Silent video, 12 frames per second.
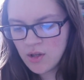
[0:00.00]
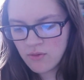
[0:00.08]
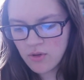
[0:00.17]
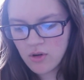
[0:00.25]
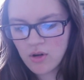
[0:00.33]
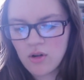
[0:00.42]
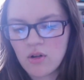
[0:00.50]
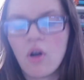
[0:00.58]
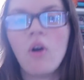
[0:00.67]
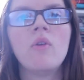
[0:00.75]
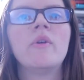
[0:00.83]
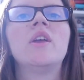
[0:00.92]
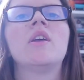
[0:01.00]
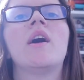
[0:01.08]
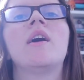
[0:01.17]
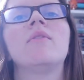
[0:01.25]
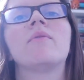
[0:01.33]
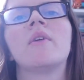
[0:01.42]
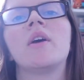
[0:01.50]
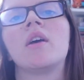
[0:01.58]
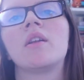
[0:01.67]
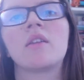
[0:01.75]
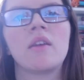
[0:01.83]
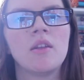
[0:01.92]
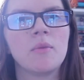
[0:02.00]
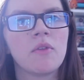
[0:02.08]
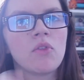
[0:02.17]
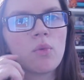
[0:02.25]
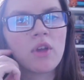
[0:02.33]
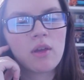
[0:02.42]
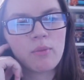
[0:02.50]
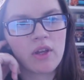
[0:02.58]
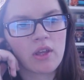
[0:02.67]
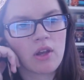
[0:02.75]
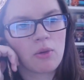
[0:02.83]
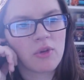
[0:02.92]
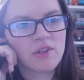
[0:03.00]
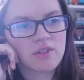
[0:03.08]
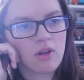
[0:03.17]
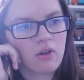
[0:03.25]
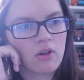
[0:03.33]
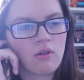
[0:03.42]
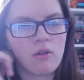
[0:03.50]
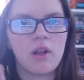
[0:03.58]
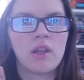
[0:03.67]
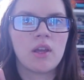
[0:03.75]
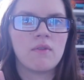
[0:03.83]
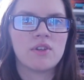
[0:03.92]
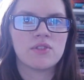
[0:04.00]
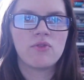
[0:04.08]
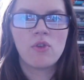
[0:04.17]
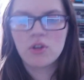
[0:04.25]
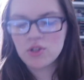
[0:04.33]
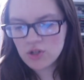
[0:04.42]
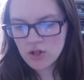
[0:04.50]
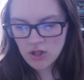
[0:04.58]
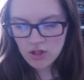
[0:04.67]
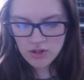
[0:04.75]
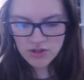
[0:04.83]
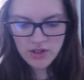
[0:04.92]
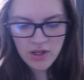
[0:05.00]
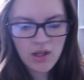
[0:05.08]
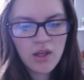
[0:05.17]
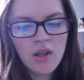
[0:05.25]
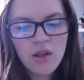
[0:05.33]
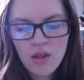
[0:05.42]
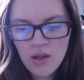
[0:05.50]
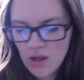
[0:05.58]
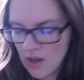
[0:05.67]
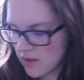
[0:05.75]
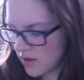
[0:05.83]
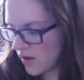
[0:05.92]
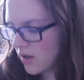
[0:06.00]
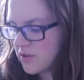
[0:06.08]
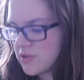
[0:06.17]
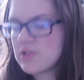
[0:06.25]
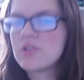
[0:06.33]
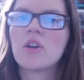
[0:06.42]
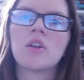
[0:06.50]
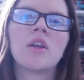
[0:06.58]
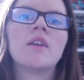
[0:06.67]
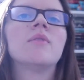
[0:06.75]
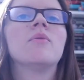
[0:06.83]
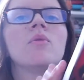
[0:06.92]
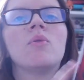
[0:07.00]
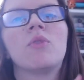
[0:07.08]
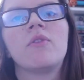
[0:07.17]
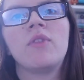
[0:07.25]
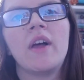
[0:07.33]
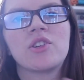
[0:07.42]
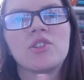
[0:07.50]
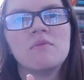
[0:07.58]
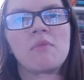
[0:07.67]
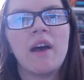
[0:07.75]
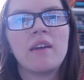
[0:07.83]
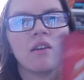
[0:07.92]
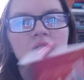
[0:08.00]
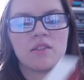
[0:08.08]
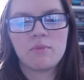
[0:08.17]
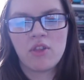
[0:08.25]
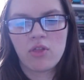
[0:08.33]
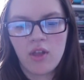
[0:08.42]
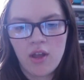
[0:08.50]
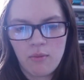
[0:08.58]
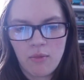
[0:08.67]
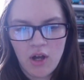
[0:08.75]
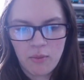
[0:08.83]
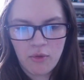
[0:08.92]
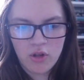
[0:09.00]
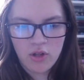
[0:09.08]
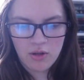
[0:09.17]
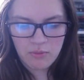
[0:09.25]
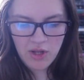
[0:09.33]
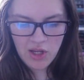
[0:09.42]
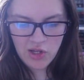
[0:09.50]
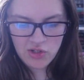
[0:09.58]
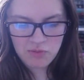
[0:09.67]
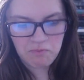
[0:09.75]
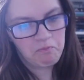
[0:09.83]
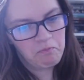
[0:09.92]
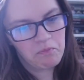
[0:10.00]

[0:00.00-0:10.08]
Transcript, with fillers: for the whole week, I've read Kingdom of the Wicked by Kerri Maniscalco, and I give us four stars. And then I started Reflection by Elizabeth Lim. I'm only on page